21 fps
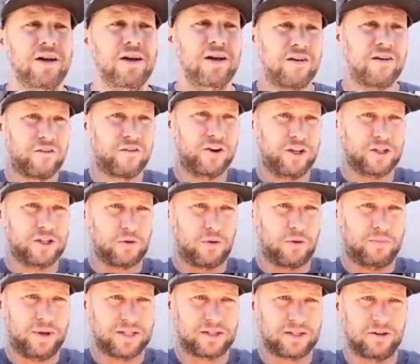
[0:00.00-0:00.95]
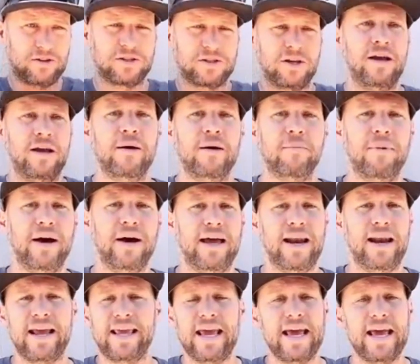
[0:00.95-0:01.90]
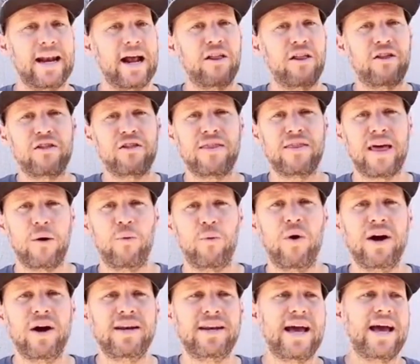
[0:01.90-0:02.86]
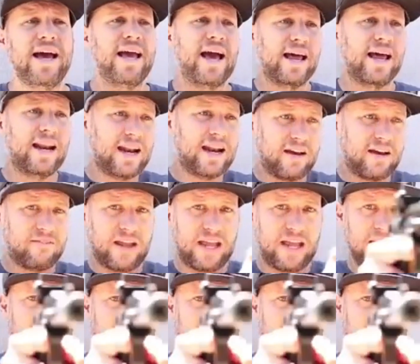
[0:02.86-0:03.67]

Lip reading: for use with pistols. But again, other than that one day, I didn't have any